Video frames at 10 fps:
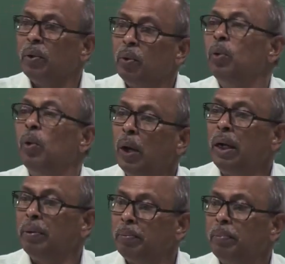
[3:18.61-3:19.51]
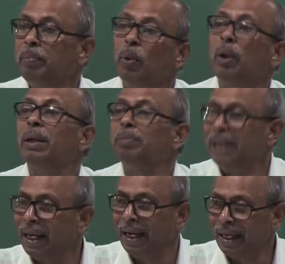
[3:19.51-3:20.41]
who were brought up
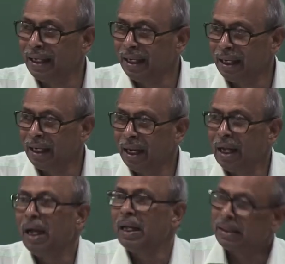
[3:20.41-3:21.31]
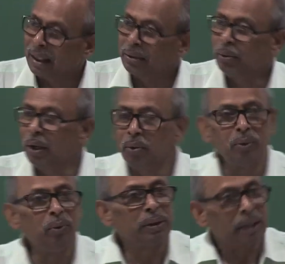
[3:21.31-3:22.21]
there. It is other
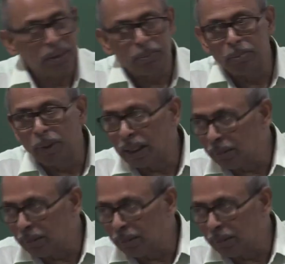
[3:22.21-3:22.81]
around, when such people